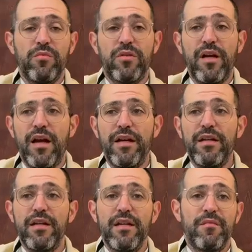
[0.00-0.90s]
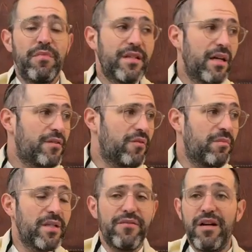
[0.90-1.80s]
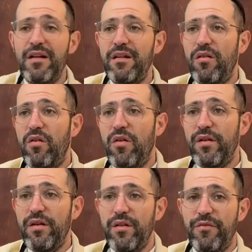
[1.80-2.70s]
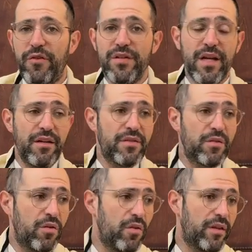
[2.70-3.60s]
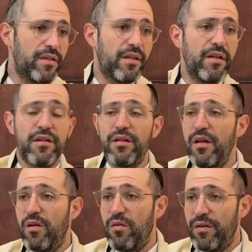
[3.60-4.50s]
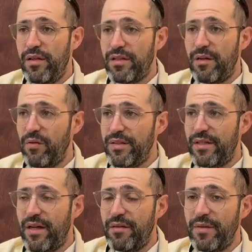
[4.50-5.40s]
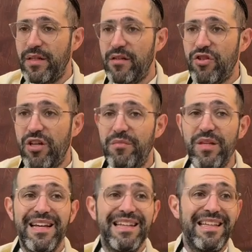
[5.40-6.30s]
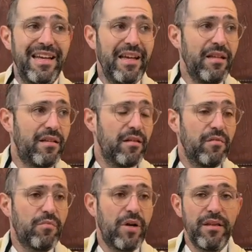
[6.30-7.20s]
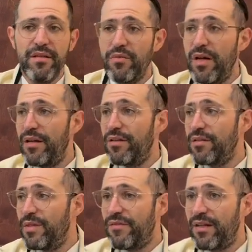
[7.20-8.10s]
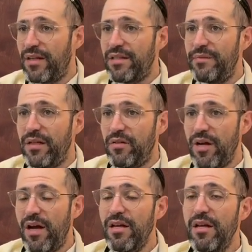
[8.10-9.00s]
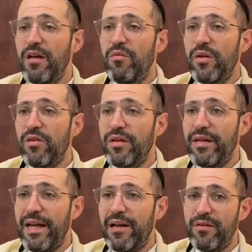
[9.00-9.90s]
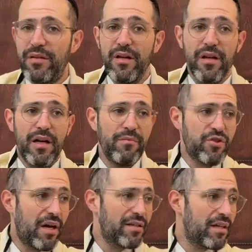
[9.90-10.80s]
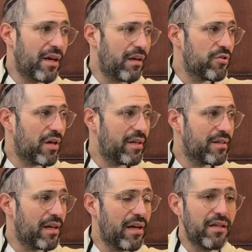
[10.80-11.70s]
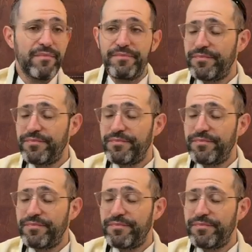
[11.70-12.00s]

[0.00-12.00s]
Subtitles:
Rabotai, besides for the mitzvah on the first night of Sukkot this year, this coming Wednesday night, Bezat Hashem, to eat bread in the Sukkah, there's a mitzvah to asim in the Torah. We learn it out, Chamisha Asar,